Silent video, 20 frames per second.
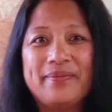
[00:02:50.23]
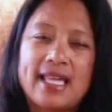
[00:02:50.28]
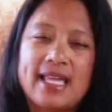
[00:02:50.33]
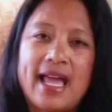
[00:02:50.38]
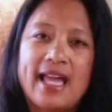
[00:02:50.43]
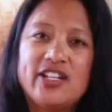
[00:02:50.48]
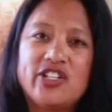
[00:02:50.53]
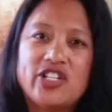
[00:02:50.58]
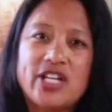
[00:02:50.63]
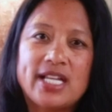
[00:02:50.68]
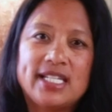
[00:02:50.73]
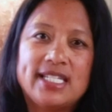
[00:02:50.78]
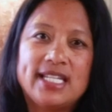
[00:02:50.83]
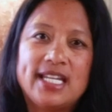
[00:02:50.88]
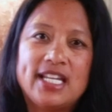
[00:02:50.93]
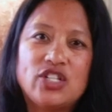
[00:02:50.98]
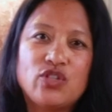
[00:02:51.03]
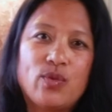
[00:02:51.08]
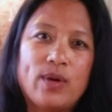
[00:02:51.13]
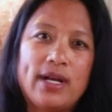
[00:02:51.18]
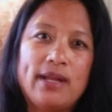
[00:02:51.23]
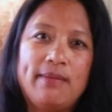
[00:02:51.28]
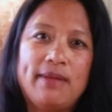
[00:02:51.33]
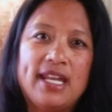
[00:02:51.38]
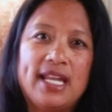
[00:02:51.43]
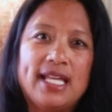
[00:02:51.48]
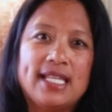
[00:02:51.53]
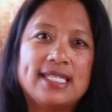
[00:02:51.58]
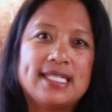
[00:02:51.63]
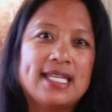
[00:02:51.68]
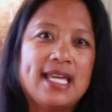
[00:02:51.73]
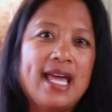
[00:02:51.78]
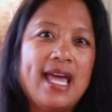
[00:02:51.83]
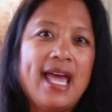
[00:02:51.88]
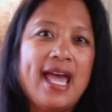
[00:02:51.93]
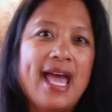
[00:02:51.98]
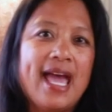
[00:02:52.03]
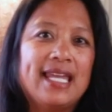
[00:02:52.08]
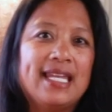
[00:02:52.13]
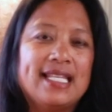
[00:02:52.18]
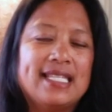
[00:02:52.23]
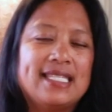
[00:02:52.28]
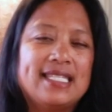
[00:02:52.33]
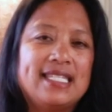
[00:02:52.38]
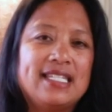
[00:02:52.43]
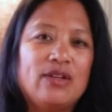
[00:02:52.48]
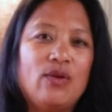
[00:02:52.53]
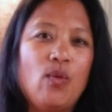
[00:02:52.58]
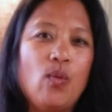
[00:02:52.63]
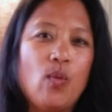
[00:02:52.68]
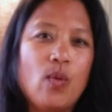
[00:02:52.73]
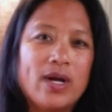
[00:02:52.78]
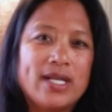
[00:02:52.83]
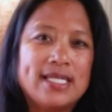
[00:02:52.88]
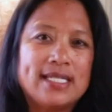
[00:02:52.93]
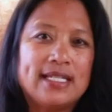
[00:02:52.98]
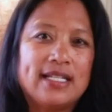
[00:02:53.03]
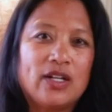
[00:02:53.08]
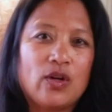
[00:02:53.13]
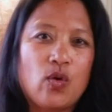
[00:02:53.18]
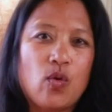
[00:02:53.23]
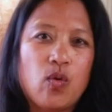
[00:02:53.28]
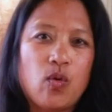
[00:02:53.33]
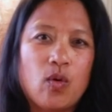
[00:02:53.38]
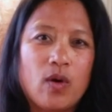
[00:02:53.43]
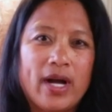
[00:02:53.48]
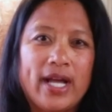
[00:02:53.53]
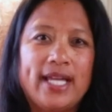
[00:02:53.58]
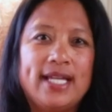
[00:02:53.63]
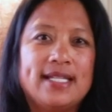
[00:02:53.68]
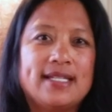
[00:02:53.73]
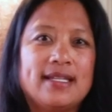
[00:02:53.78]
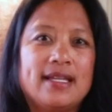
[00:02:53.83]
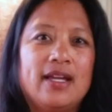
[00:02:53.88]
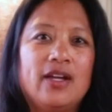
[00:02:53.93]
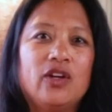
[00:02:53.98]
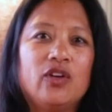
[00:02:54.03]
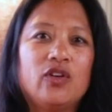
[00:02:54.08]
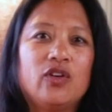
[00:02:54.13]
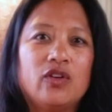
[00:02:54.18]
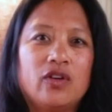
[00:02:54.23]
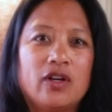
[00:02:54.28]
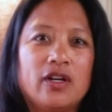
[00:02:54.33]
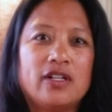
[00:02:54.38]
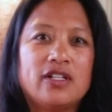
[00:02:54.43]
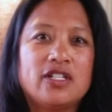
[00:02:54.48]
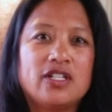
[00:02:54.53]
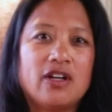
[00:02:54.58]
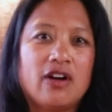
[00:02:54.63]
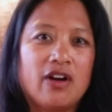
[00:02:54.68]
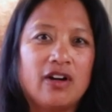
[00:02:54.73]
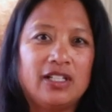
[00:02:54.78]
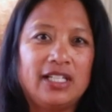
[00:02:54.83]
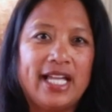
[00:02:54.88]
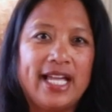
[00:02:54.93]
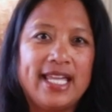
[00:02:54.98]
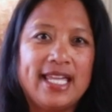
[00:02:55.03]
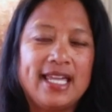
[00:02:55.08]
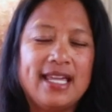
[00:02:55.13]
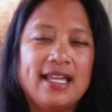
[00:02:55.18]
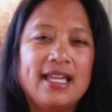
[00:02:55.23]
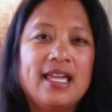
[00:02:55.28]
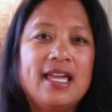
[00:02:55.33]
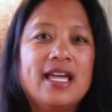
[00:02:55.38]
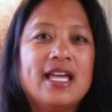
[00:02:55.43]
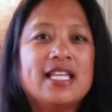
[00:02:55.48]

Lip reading: I checked it at 20 minutes and it still wasn't quite cooked to our liking.